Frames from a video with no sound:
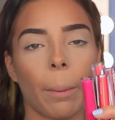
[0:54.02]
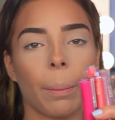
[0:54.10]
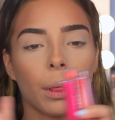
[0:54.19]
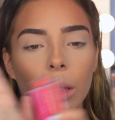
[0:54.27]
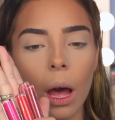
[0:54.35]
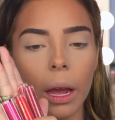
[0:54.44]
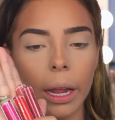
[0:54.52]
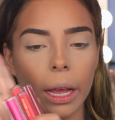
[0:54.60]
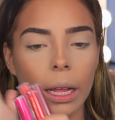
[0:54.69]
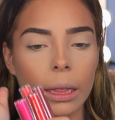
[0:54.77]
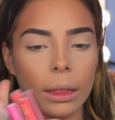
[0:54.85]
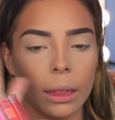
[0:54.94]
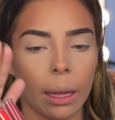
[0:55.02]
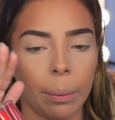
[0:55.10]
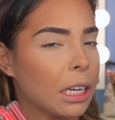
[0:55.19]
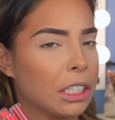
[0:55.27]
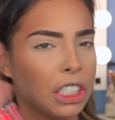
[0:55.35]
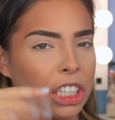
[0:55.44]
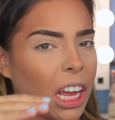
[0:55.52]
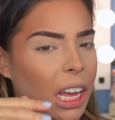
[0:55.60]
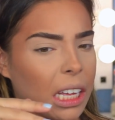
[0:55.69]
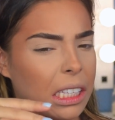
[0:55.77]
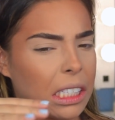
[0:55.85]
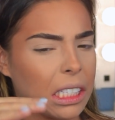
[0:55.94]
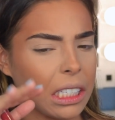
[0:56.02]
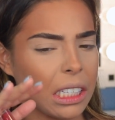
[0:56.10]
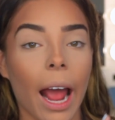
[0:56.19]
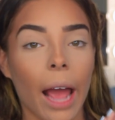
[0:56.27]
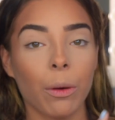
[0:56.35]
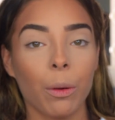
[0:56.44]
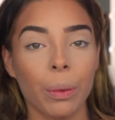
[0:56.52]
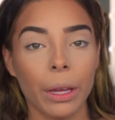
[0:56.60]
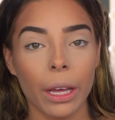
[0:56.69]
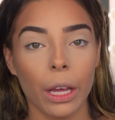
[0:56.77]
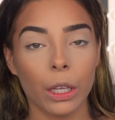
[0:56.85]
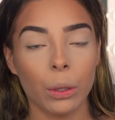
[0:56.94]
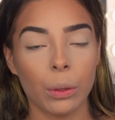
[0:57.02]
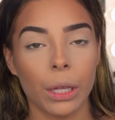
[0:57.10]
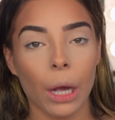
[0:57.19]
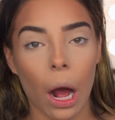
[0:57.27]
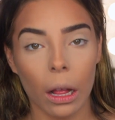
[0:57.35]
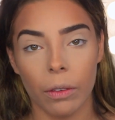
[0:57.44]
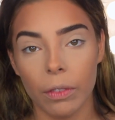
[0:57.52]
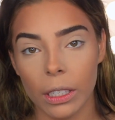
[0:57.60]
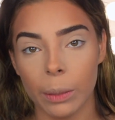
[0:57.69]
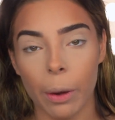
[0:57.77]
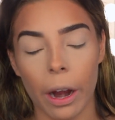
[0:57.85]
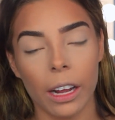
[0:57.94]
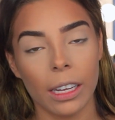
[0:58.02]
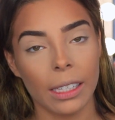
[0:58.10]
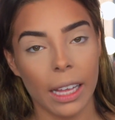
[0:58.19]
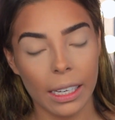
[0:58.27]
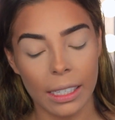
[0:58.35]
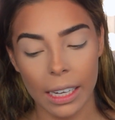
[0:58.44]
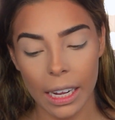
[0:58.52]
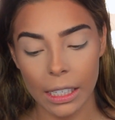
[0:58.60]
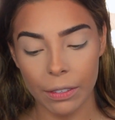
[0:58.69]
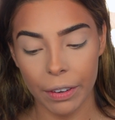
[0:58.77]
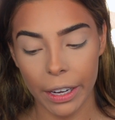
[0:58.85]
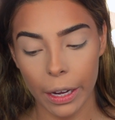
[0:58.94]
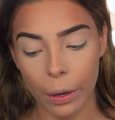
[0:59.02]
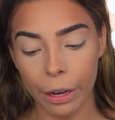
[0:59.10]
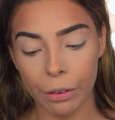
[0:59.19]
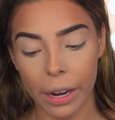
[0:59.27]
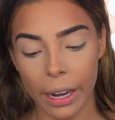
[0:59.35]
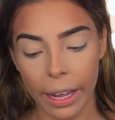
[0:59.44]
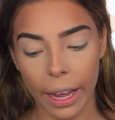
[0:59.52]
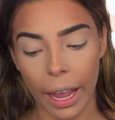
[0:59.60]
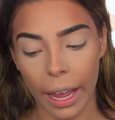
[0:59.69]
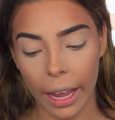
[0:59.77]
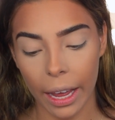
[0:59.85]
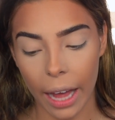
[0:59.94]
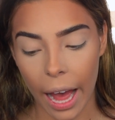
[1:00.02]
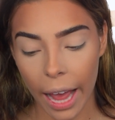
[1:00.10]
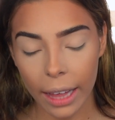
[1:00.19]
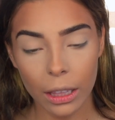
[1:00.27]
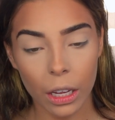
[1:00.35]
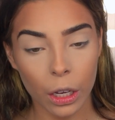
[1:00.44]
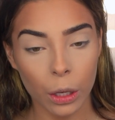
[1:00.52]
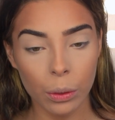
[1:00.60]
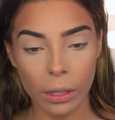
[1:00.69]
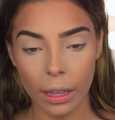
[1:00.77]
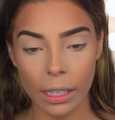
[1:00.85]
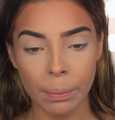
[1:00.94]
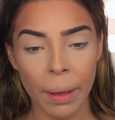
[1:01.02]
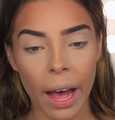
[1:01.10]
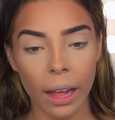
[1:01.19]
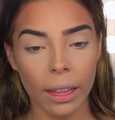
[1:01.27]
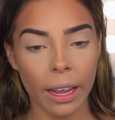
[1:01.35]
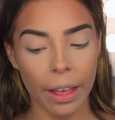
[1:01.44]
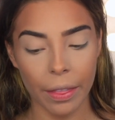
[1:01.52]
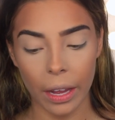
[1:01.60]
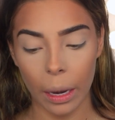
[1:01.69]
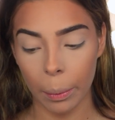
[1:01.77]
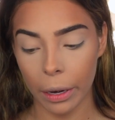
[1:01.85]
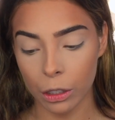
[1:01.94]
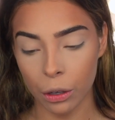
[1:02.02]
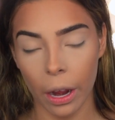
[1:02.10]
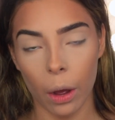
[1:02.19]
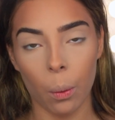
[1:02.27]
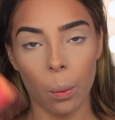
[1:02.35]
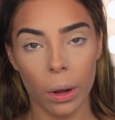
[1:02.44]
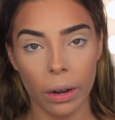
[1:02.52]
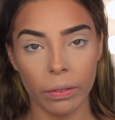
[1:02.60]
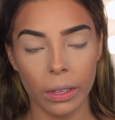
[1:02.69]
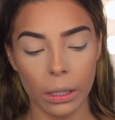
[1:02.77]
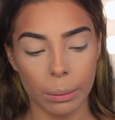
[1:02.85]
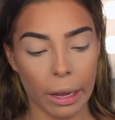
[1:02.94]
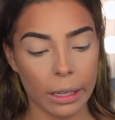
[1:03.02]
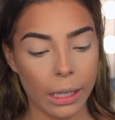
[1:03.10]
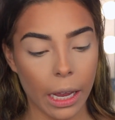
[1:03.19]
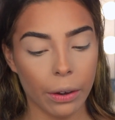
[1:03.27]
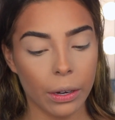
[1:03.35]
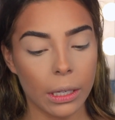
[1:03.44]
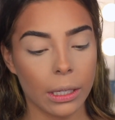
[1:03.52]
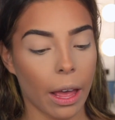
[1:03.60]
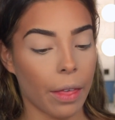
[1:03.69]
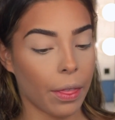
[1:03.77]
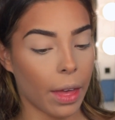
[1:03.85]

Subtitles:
blotting lip shades. I will be using all of these products in today's video, creating a eye look using this palette, and then I'm going to try out one of these mascaras, and